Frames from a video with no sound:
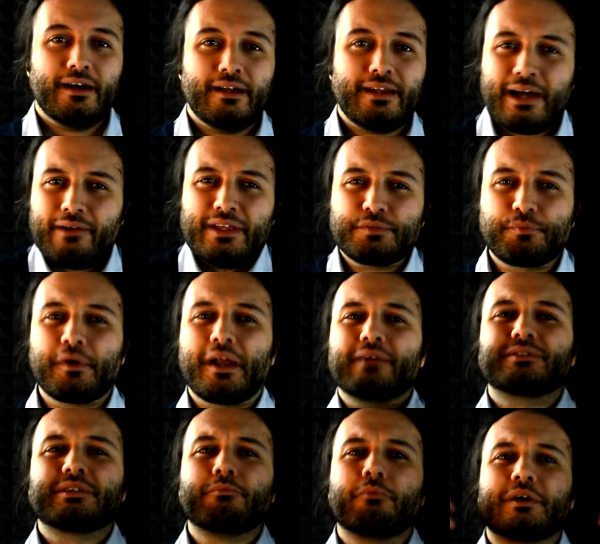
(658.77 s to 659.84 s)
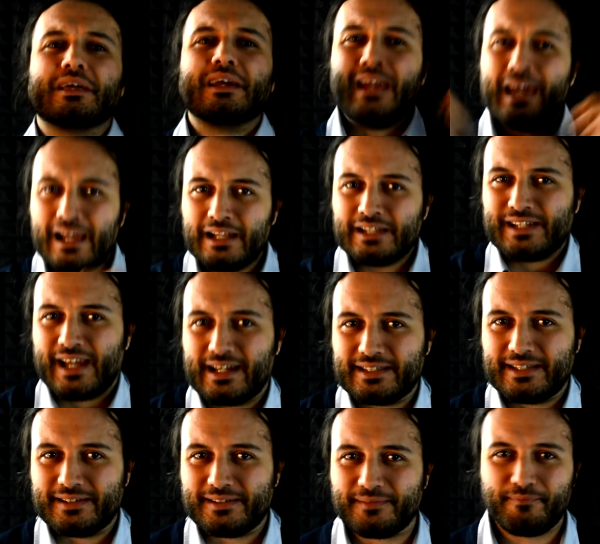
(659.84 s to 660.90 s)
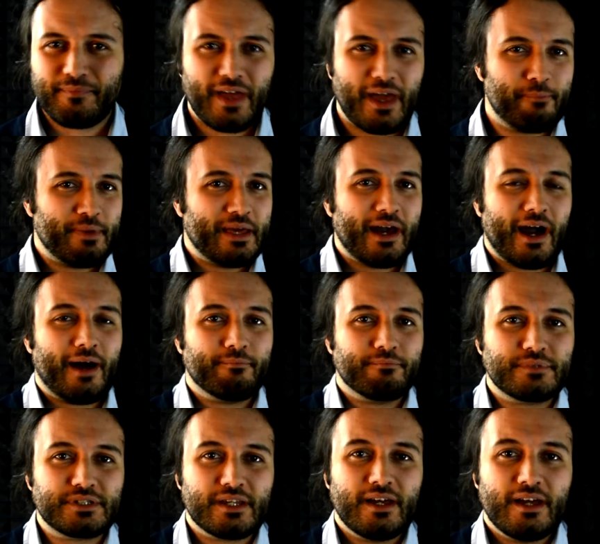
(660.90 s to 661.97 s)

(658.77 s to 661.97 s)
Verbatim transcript: Now let's pronounce them with an English accent. It becomes